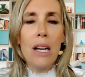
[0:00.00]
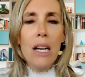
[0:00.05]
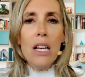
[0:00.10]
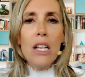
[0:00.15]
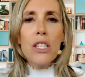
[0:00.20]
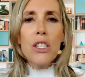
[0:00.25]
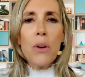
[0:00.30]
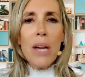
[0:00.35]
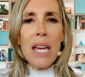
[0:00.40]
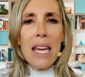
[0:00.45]

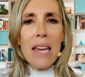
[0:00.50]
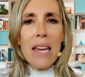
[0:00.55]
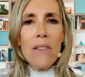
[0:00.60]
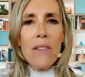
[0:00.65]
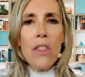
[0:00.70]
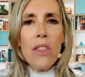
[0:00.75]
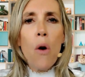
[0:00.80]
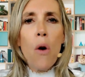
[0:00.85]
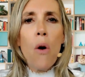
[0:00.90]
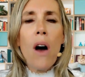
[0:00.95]
So
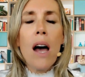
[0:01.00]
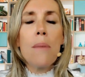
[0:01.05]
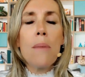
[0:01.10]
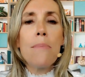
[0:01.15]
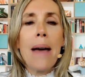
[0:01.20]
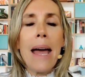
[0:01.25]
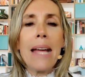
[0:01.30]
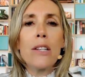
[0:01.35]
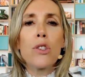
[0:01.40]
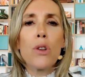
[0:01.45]
even though I
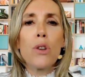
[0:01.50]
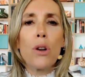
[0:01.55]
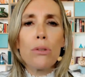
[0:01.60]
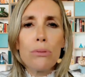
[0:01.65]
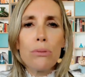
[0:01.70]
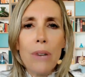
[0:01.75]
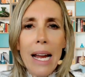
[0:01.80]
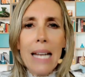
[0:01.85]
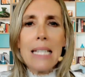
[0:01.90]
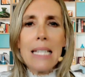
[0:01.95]
may
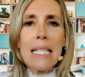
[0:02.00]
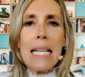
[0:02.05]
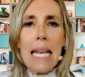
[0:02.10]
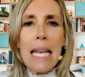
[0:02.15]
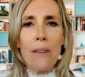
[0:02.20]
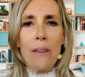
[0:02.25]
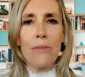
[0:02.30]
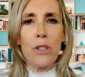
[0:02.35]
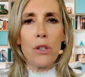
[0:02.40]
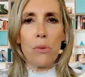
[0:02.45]
direct
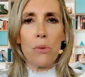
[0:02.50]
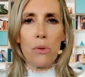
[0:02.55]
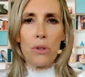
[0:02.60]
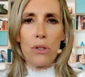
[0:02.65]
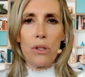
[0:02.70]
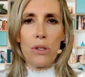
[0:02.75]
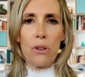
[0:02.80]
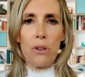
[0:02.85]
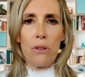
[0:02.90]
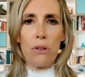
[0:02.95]
love
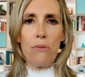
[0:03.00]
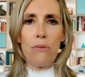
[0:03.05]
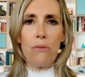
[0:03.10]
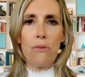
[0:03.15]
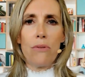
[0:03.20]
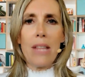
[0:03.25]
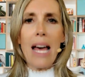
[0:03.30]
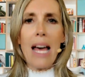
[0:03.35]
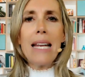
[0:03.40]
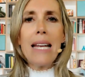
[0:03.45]
towards you,
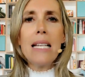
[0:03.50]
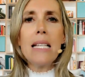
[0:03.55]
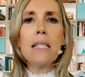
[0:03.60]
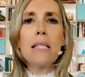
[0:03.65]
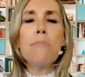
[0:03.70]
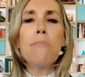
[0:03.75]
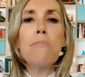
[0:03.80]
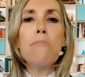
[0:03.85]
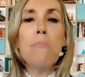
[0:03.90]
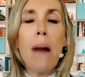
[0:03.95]
that is
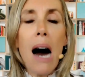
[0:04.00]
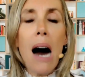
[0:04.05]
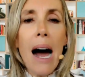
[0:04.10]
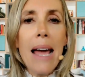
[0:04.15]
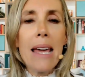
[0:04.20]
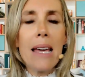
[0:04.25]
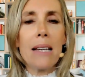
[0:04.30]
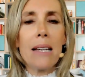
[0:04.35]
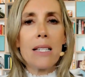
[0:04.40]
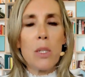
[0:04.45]
my
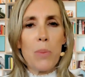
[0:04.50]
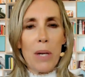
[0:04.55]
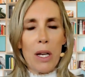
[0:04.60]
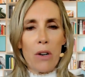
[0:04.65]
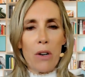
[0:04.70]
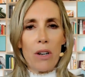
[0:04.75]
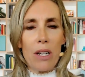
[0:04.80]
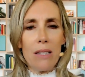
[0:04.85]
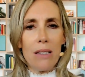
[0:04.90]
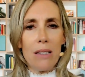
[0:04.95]

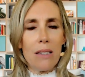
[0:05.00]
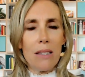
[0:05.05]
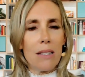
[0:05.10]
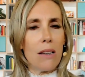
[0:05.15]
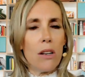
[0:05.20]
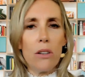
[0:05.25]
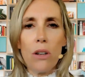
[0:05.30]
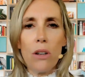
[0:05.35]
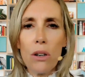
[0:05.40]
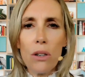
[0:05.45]
experience,
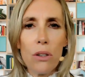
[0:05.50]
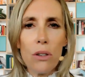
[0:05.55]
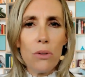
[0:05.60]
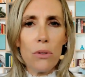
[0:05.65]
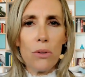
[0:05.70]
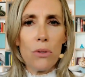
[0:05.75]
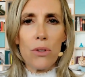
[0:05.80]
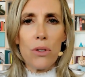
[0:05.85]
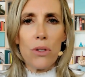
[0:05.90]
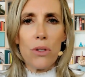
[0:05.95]
not
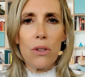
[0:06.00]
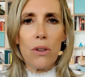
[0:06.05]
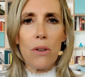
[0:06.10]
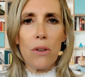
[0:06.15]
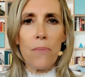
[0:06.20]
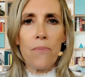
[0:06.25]
yours.